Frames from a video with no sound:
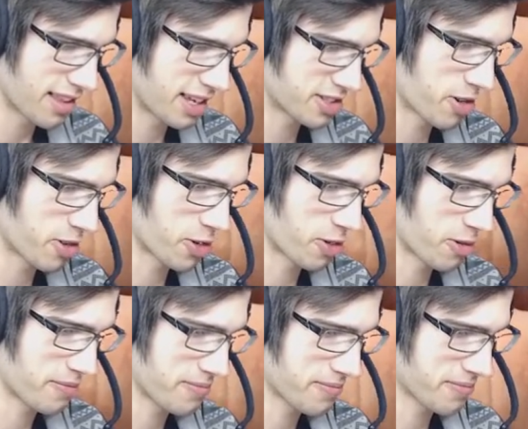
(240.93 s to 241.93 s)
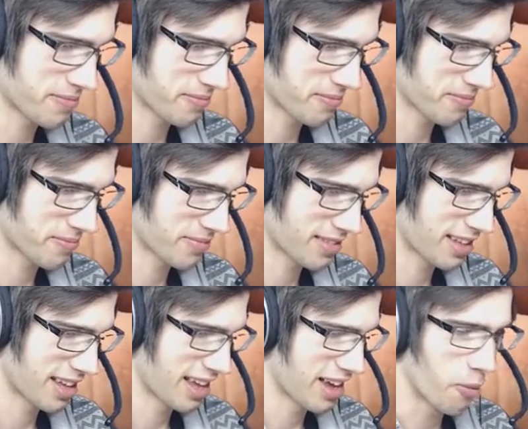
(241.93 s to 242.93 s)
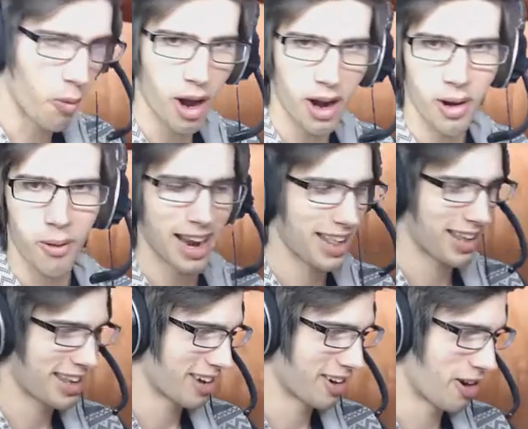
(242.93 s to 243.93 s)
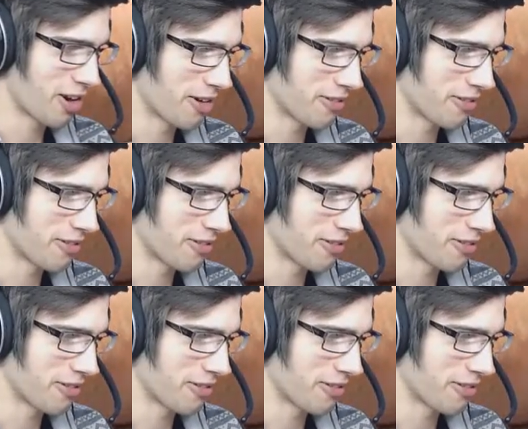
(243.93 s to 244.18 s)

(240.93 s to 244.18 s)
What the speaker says: They're so cool. What a way to kick it